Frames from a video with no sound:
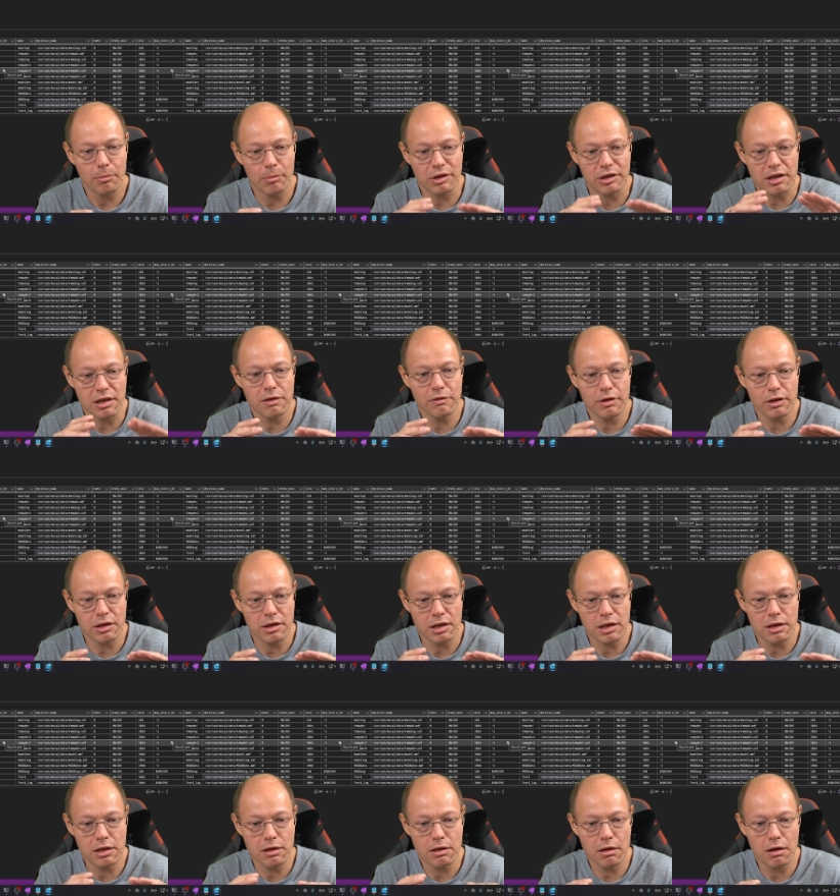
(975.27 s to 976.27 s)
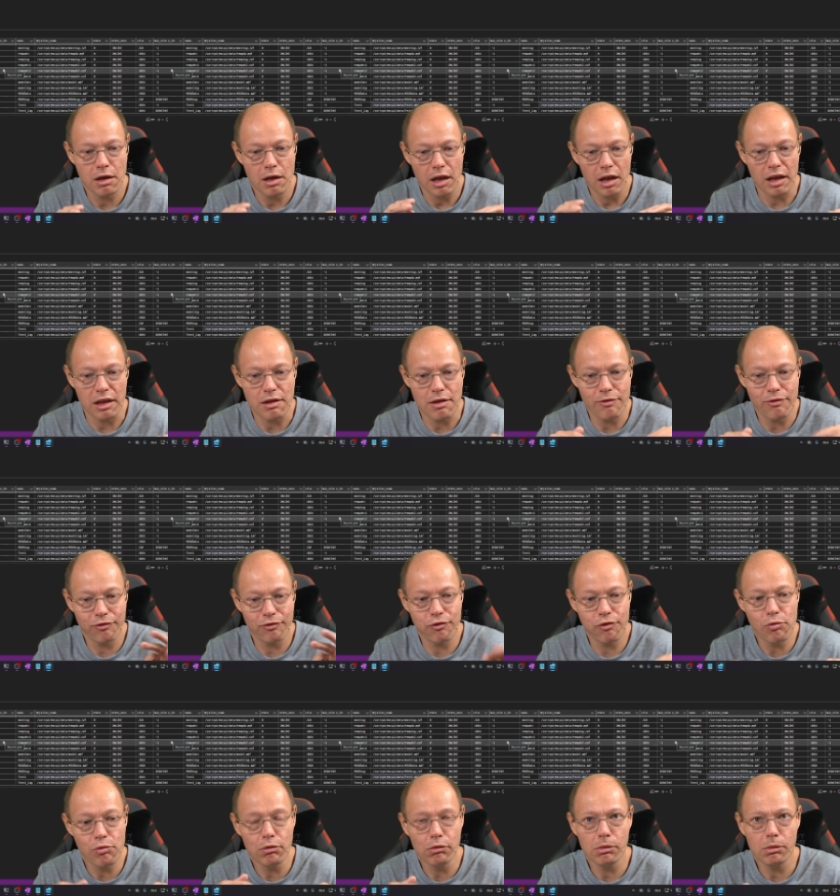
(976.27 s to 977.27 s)
But even here, in a
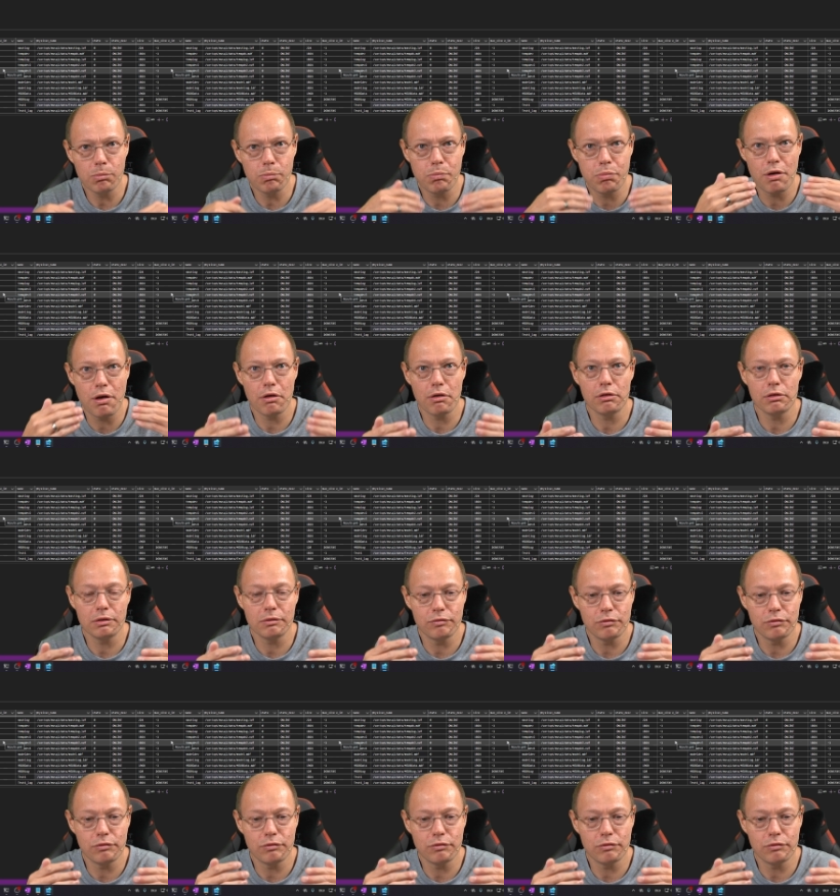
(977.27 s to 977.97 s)
full-blown